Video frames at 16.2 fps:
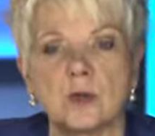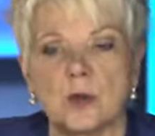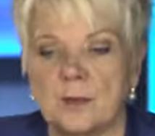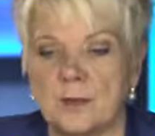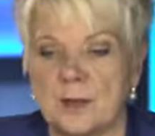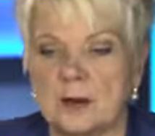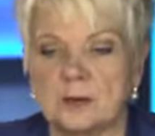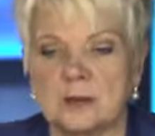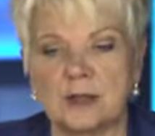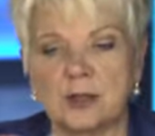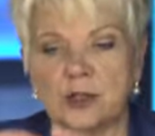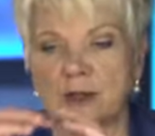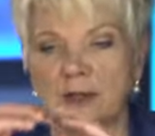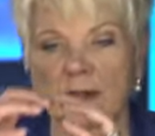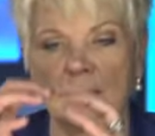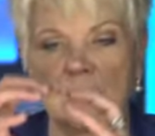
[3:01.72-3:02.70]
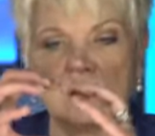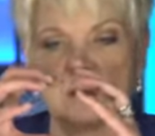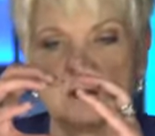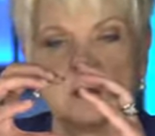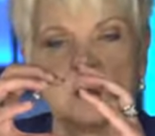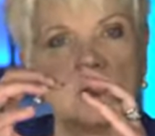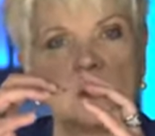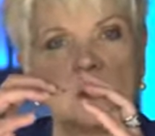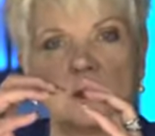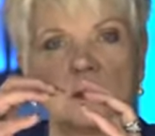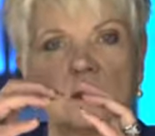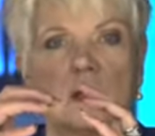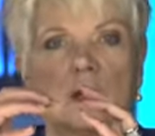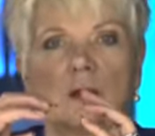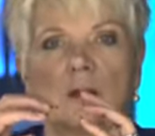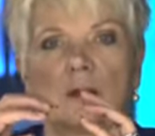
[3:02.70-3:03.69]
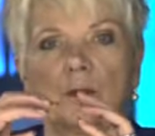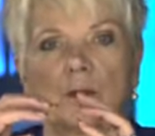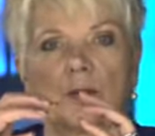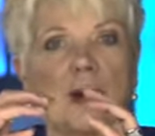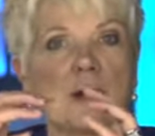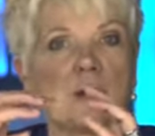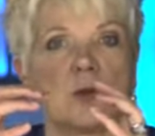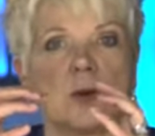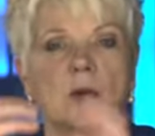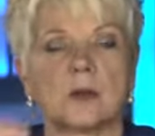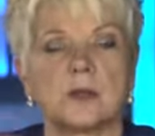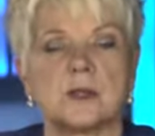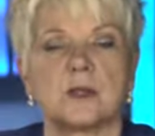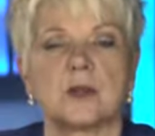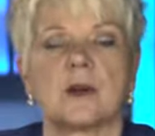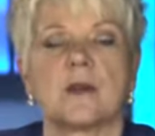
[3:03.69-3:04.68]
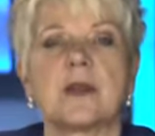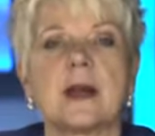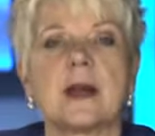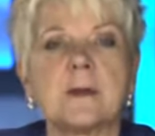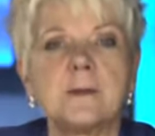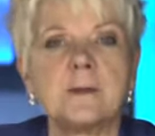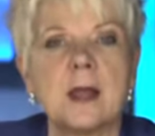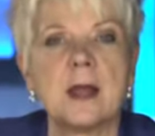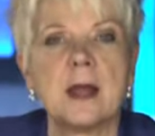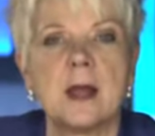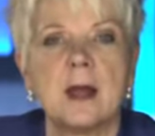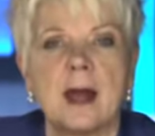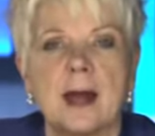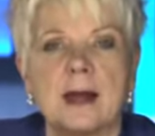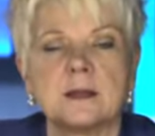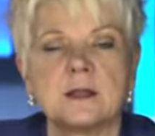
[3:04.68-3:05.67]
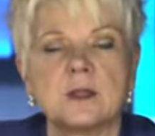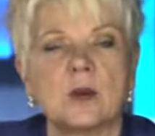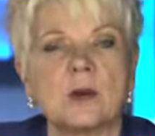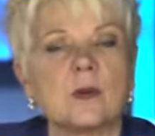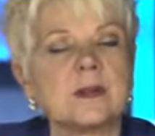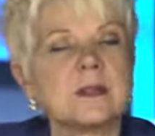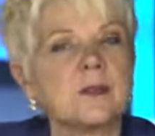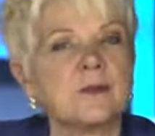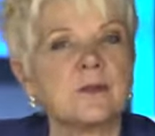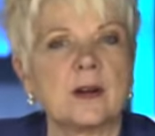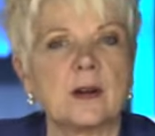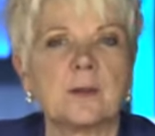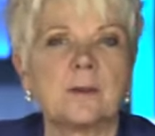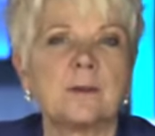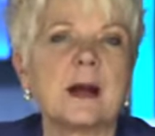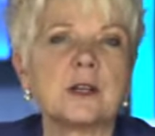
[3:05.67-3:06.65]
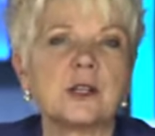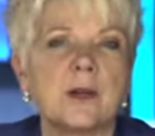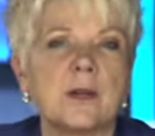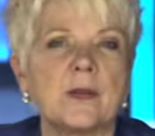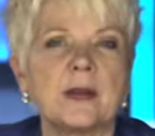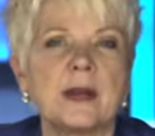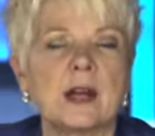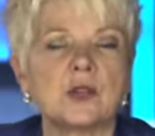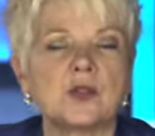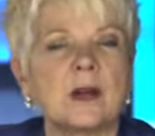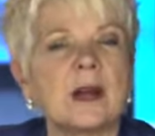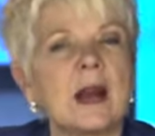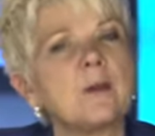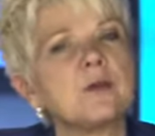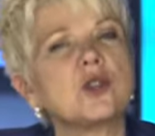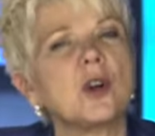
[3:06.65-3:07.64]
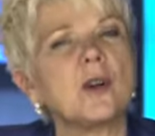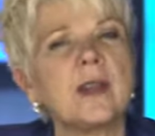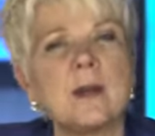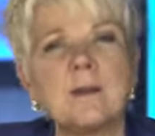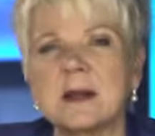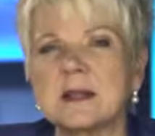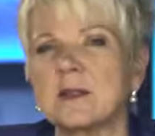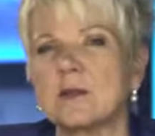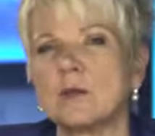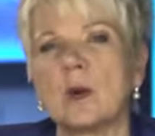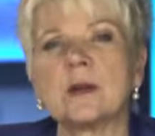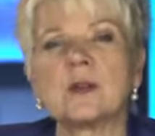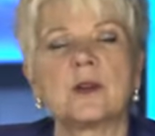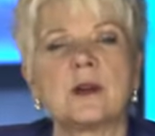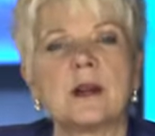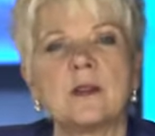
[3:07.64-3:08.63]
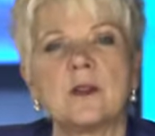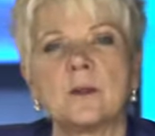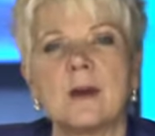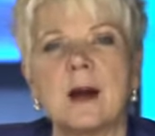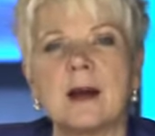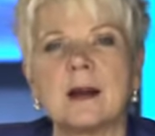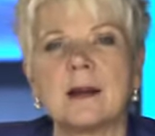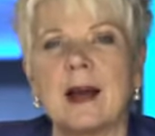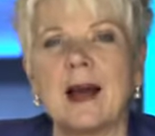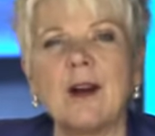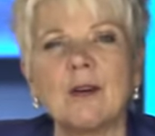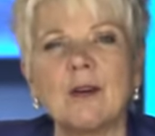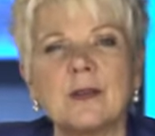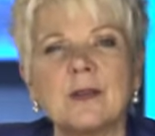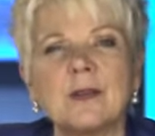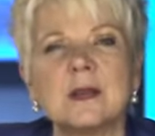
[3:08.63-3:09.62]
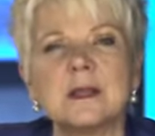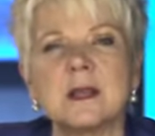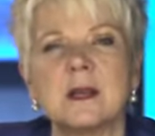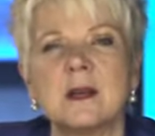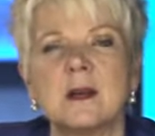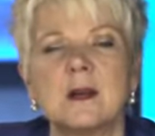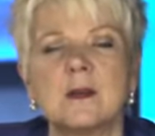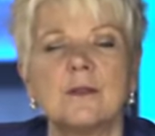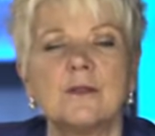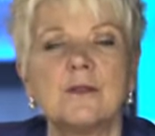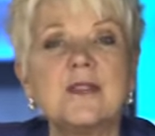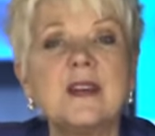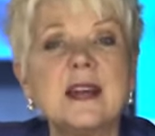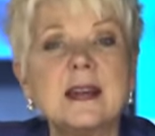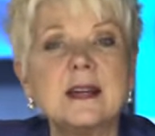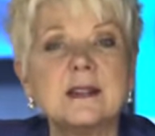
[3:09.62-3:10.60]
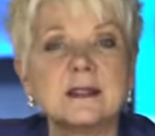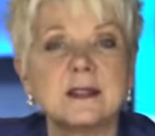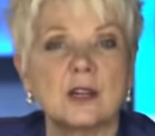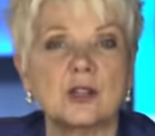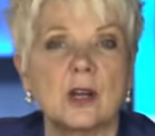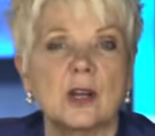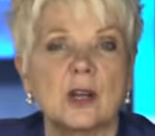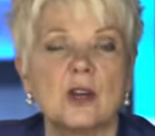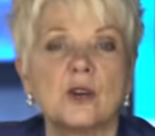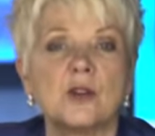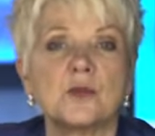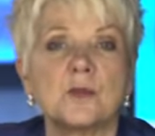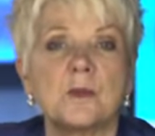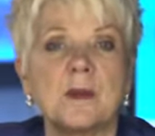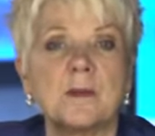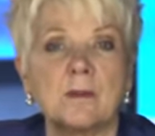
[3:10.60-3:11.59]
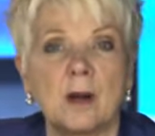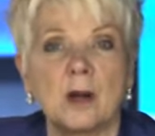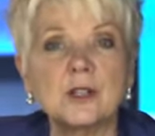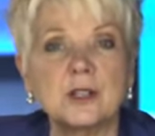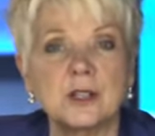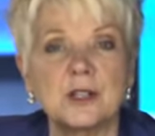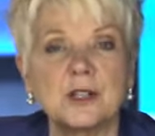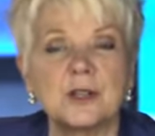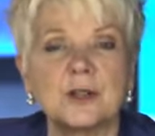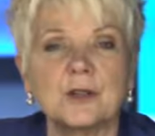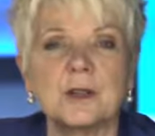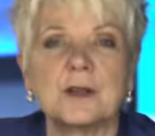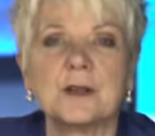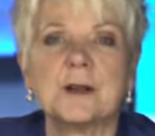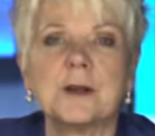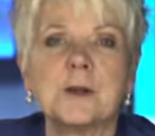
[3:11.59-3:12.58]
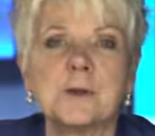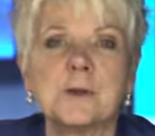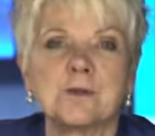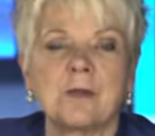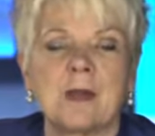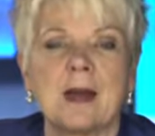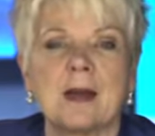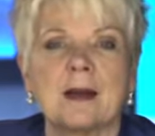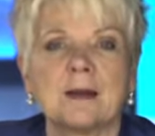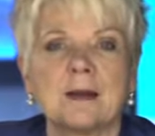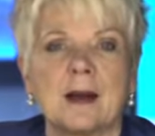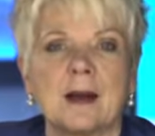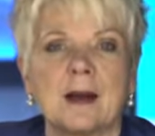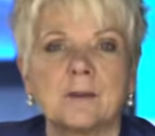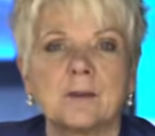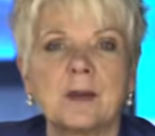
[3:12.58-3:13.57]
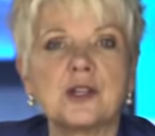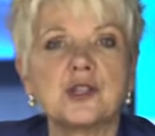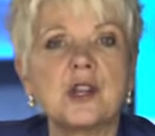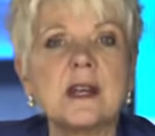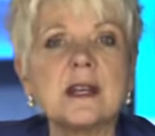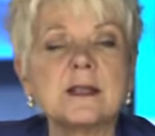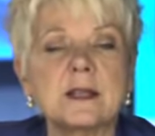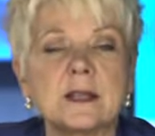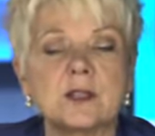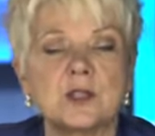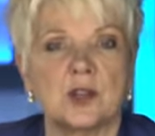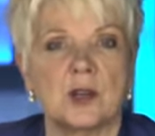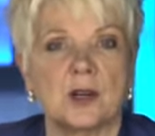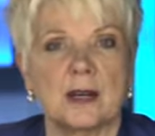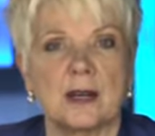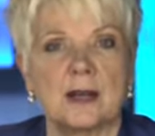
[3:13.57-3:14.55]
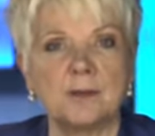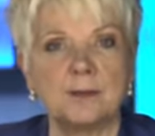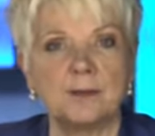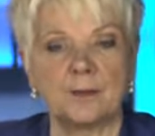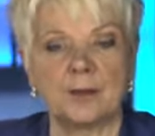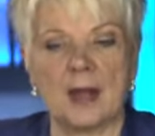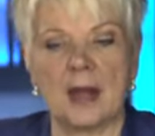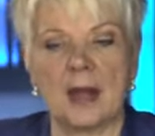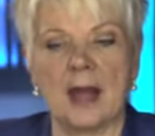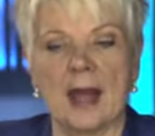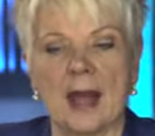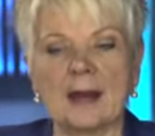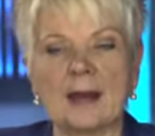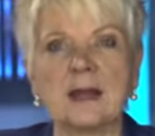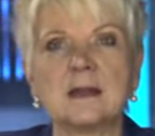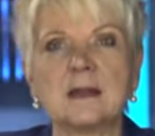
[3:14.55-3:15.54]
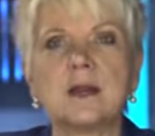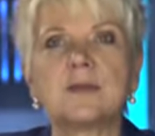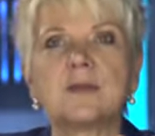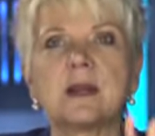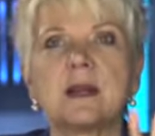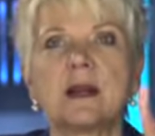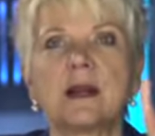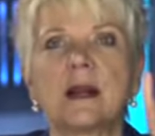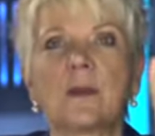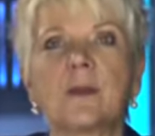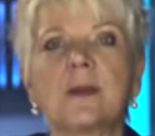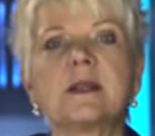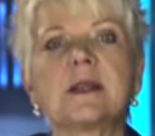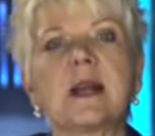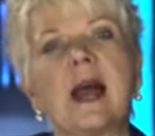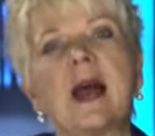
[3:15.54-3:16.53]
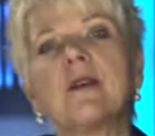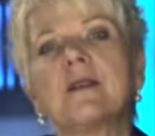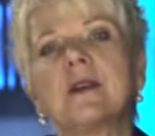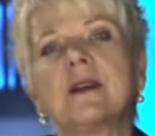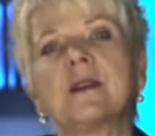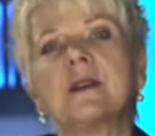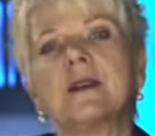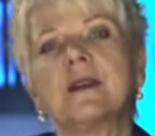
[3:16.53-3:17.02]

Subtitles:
were apparently just little bread rolls sort of thing. And so it wasn't very much in the natural. And I'm sure they must have wondered in their mind, how can this feed such a huge multitude? And but Jesus took it and He lifted it up into heaven.